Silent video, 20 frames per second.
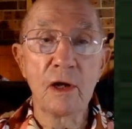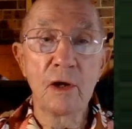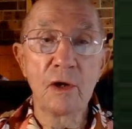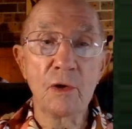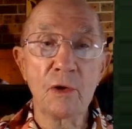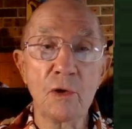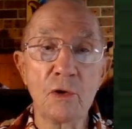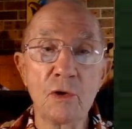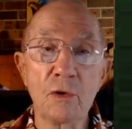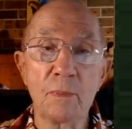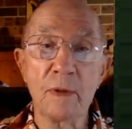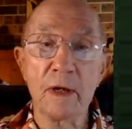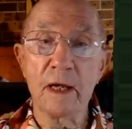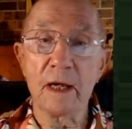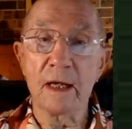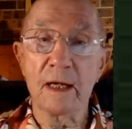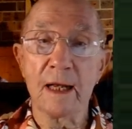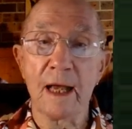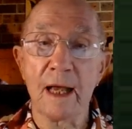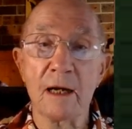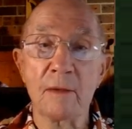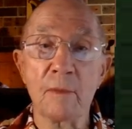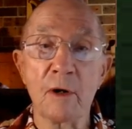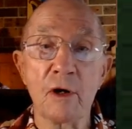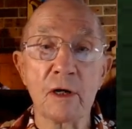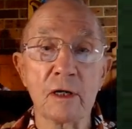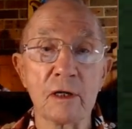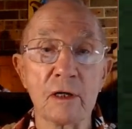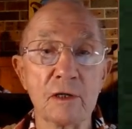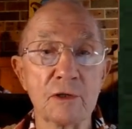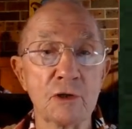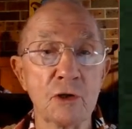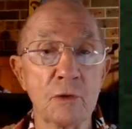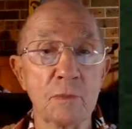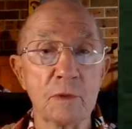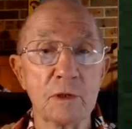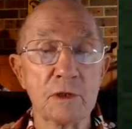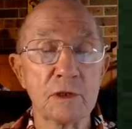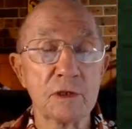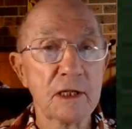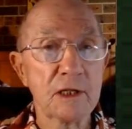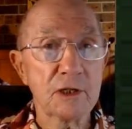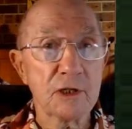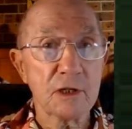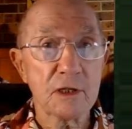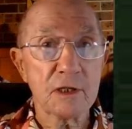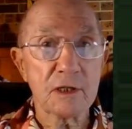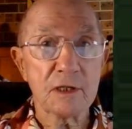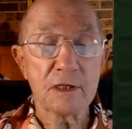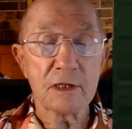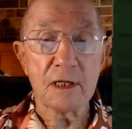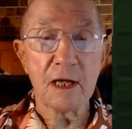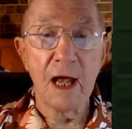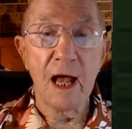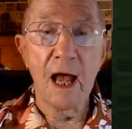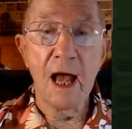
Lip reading: European and American superstitions,